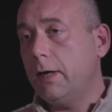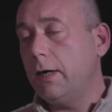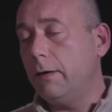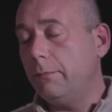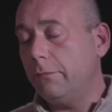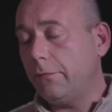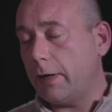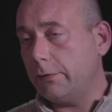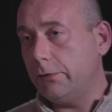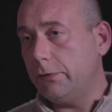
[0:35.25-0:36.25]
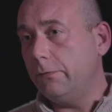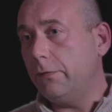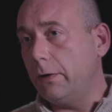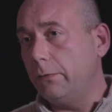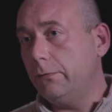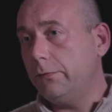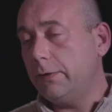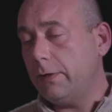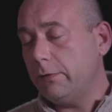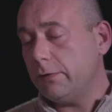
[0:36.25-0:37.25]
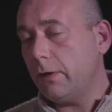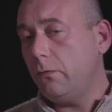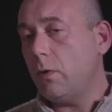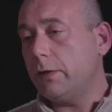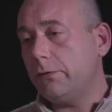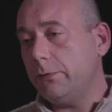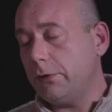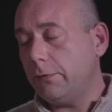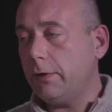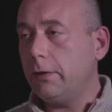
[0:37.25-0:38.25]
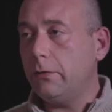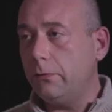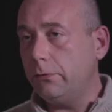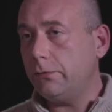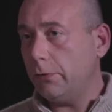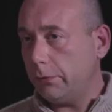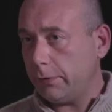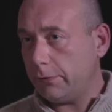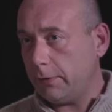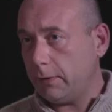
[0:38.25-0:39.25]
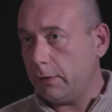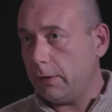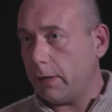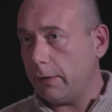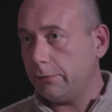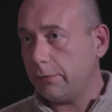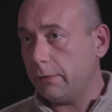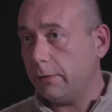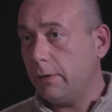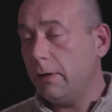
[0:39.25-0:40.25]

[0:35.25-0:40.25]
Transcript: um, factors involved, there is no one specific cause for testicular cancer.